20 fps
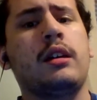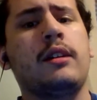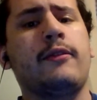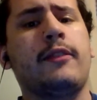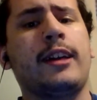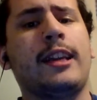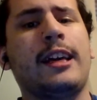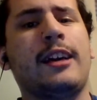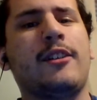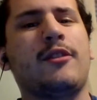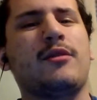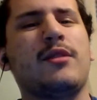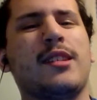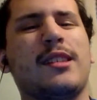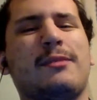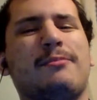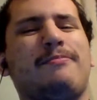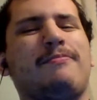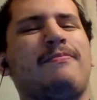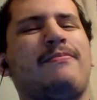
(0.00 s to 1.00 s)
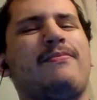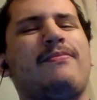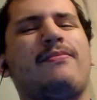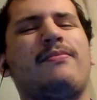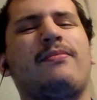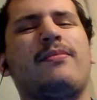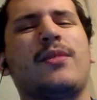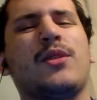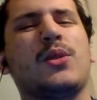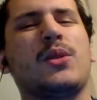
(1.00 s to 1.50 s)
And now I'm just
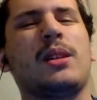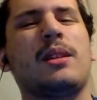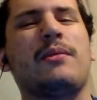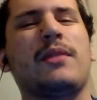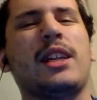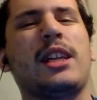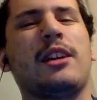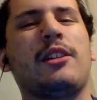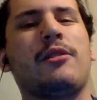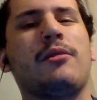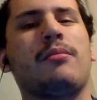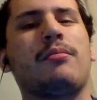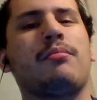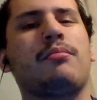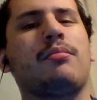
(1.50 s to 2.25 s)
posting a video